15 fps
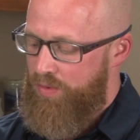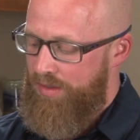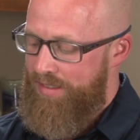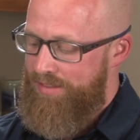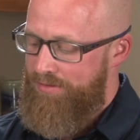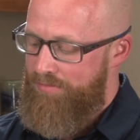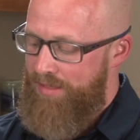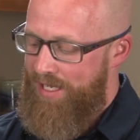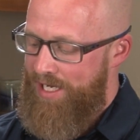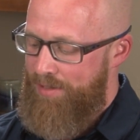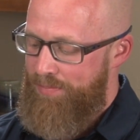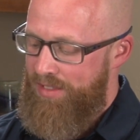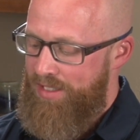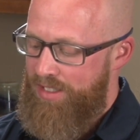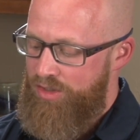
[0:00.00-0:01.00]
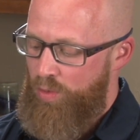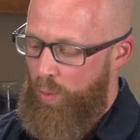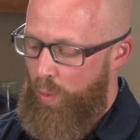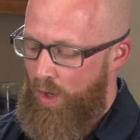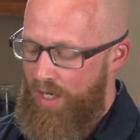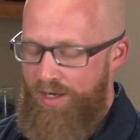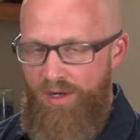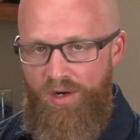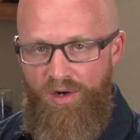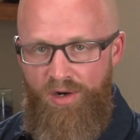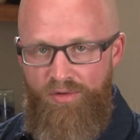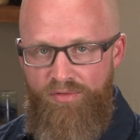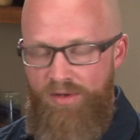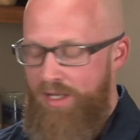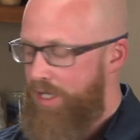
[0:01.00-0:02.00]
willing to make, because one
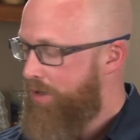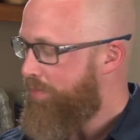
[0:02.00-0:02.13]
nerve